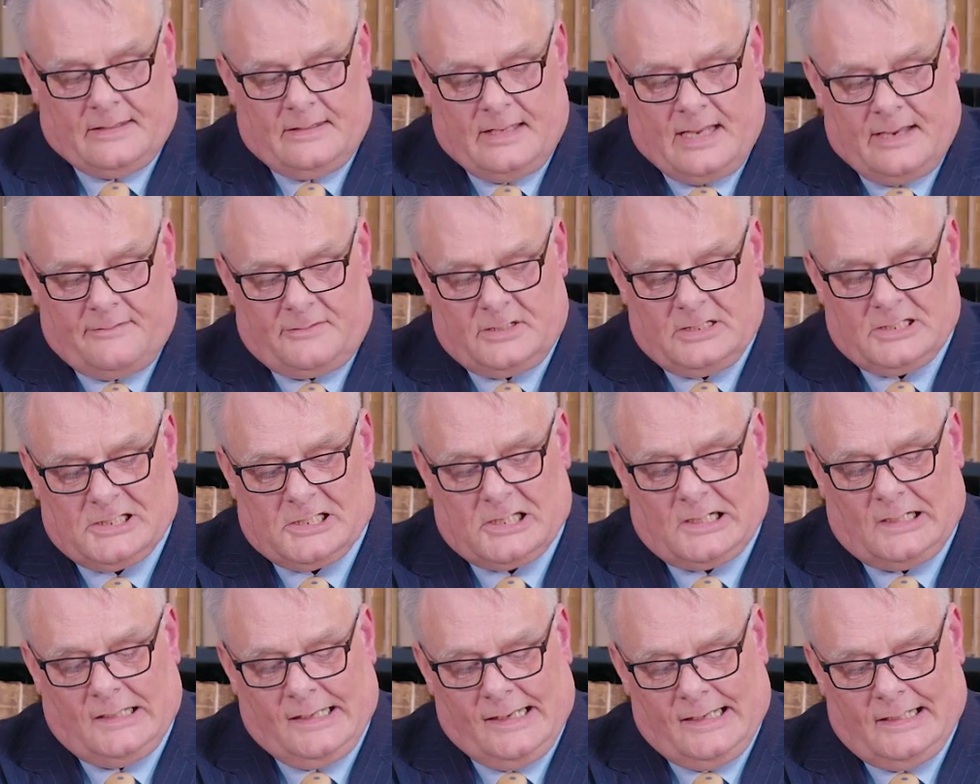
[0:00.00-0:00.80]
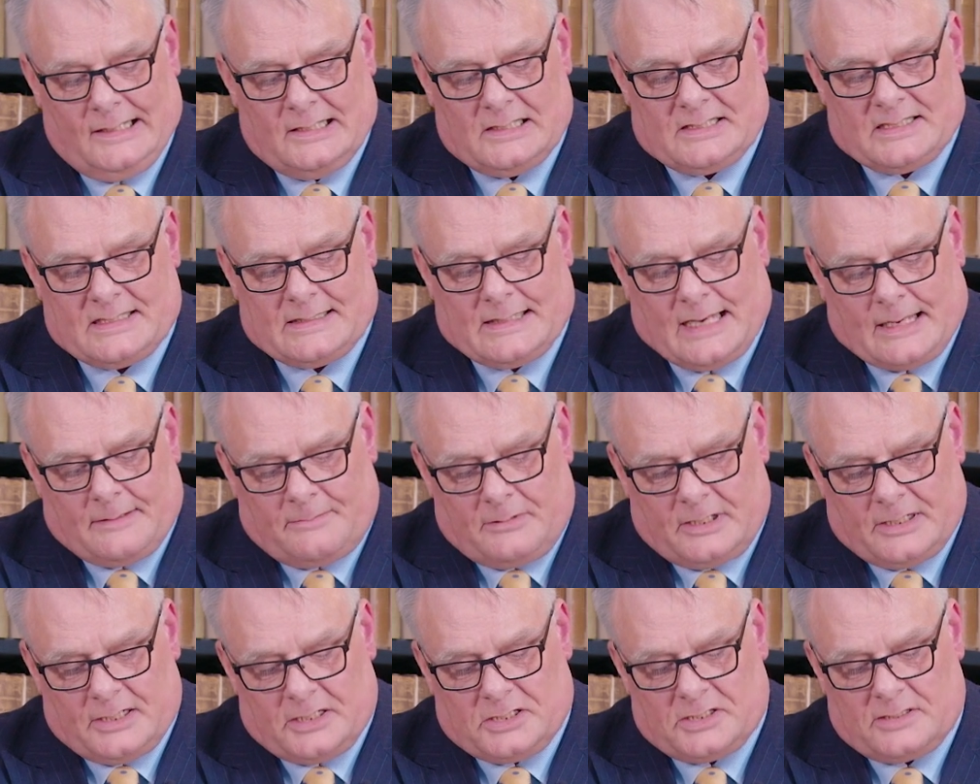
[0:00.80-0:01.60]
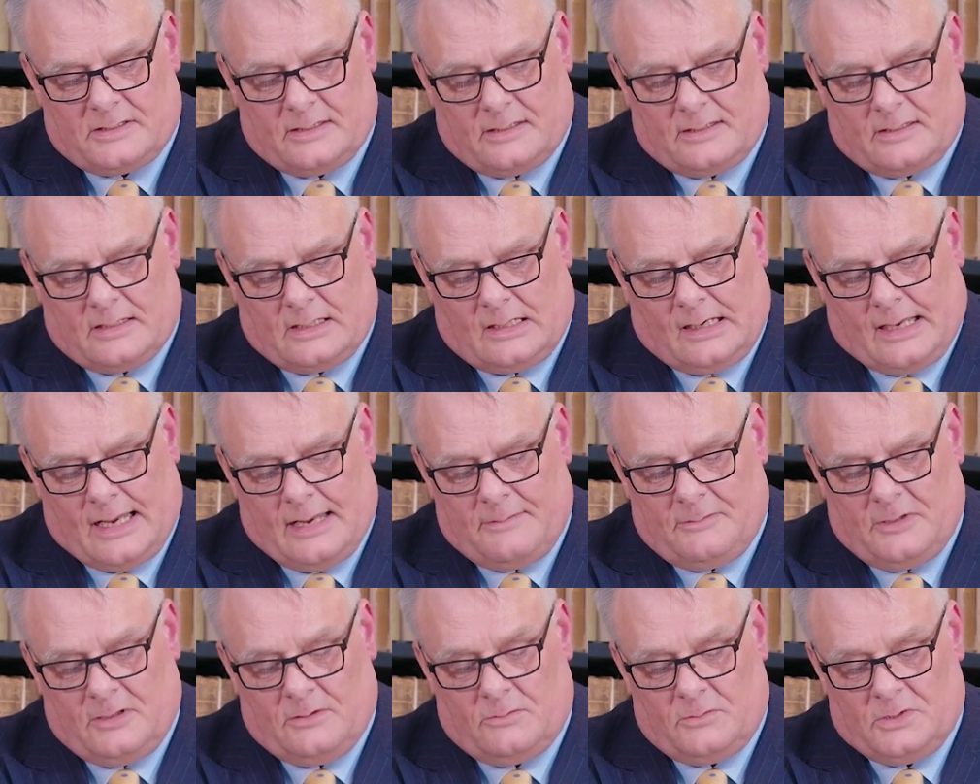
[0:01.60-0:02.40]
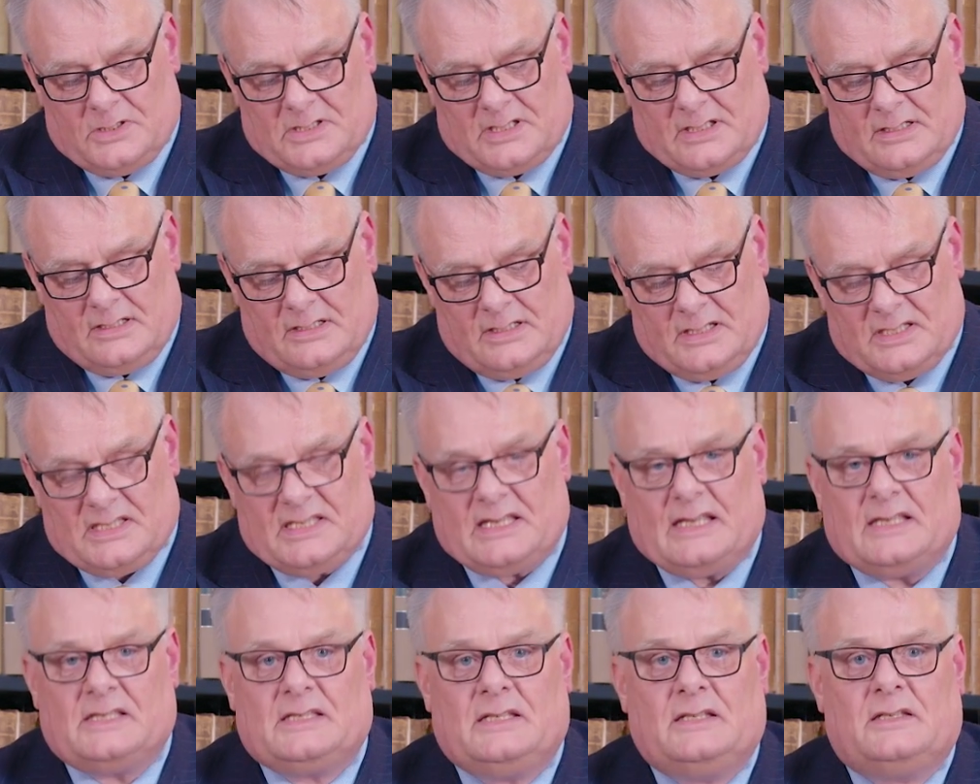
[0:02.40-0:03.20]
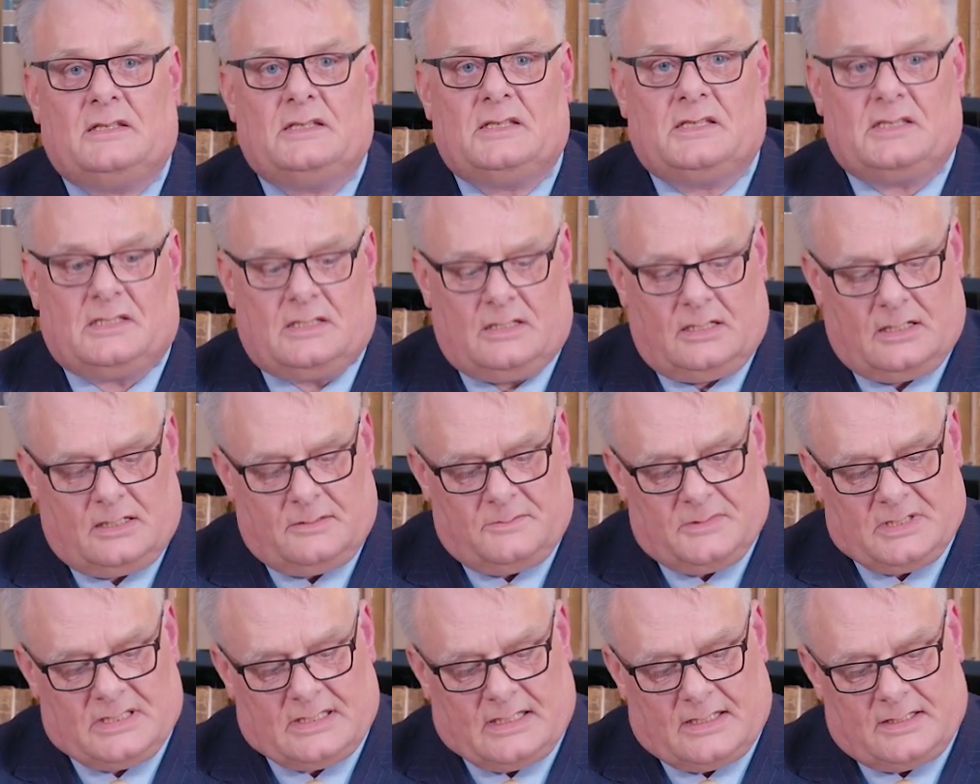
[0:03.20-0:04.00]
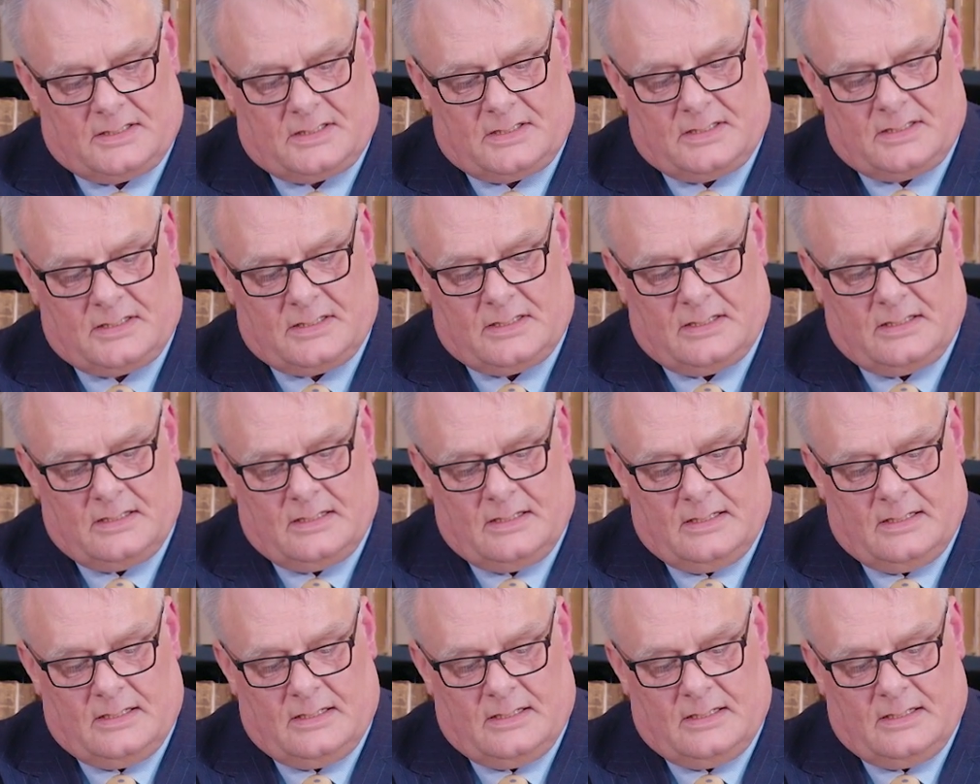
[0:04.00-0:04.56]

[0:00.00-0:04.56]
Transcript: the evidence clearly established that the claimant was in necessitous circumstances.